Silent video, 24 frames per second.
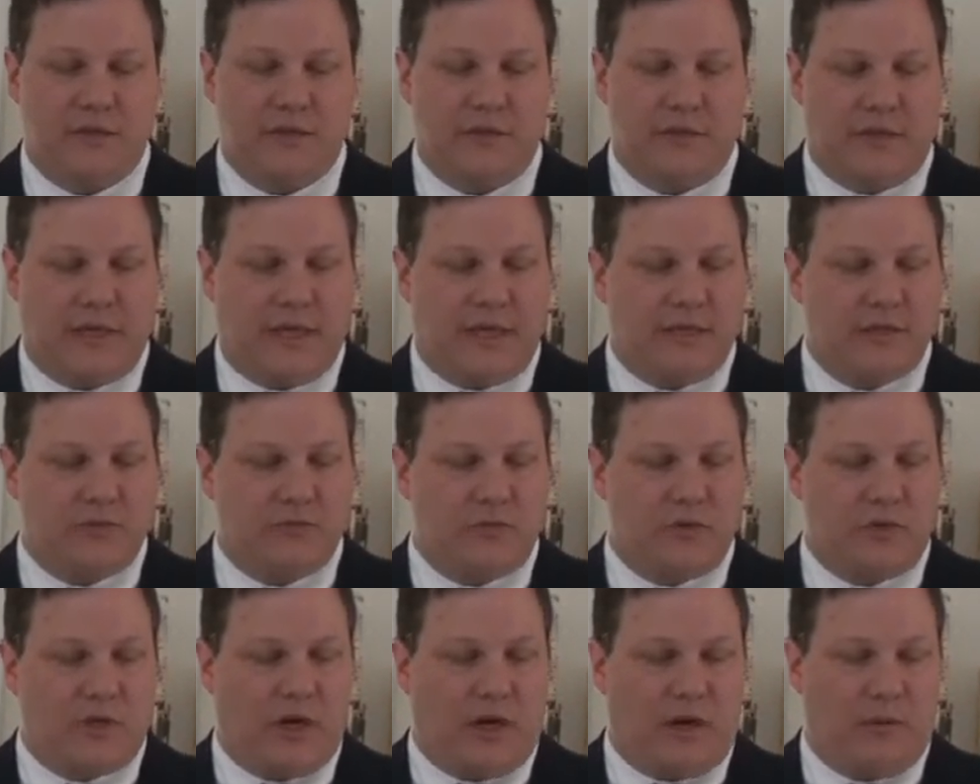The
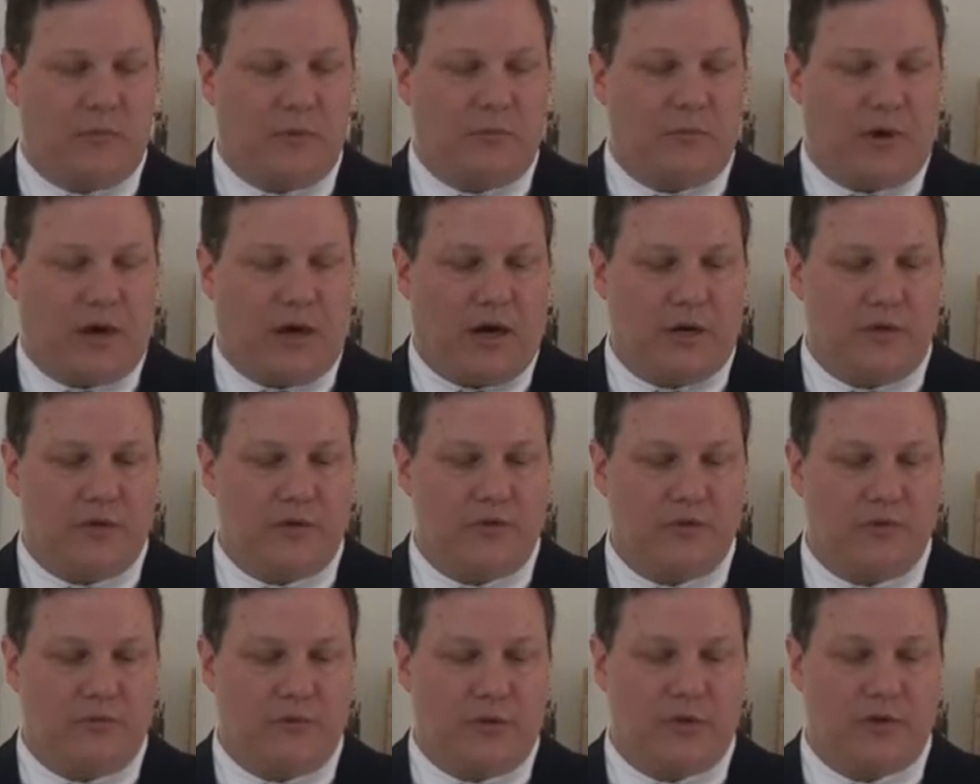days will come
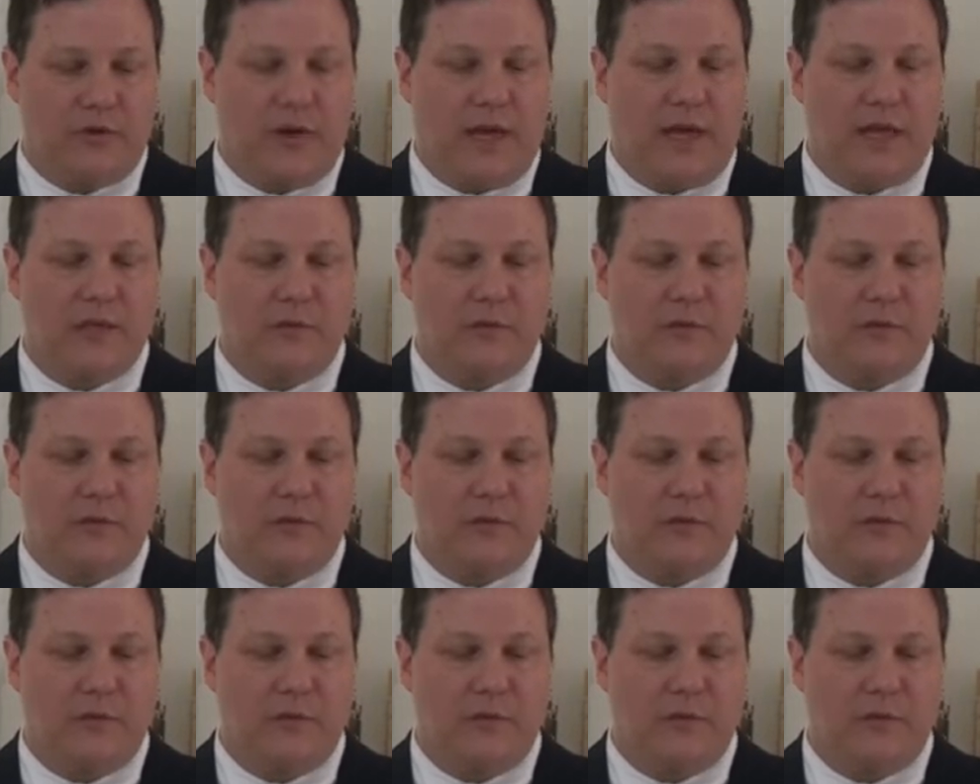upon you when your